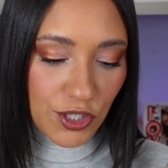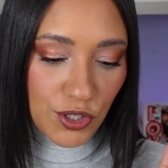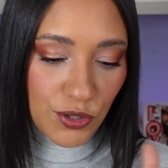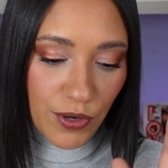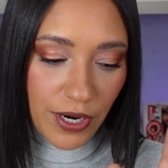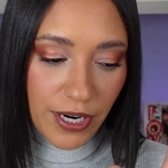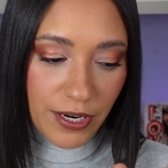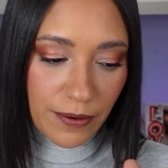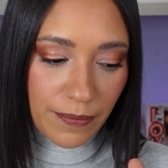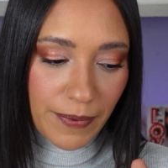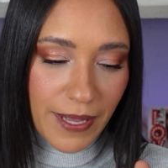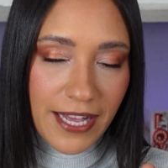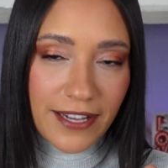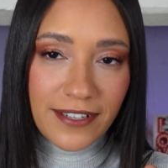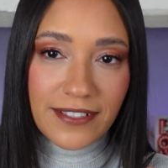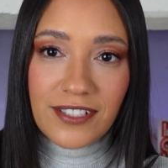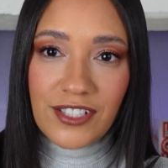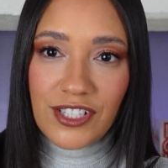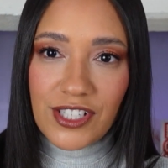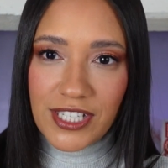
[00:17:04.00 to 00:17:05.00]
sure
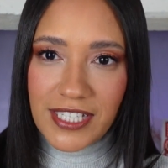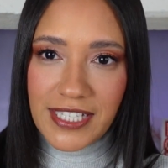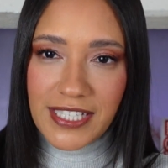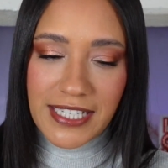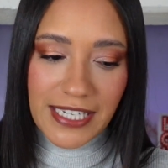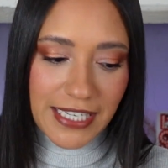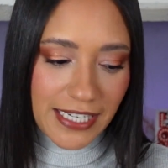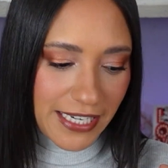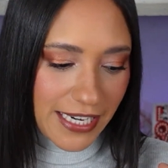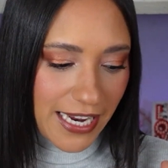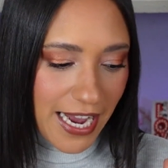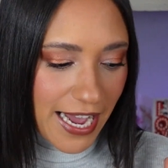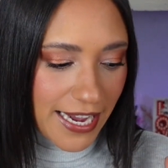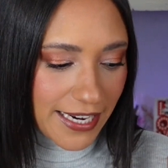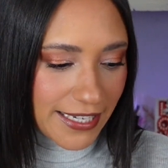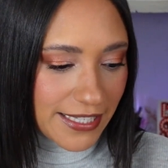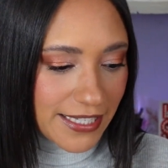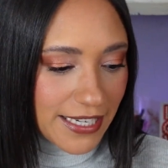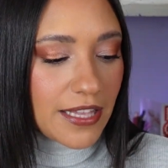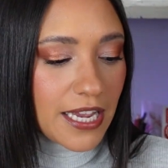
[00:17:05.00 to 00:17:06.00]
about just
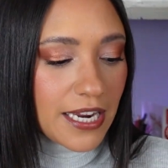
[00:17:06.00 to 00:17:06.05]
yet.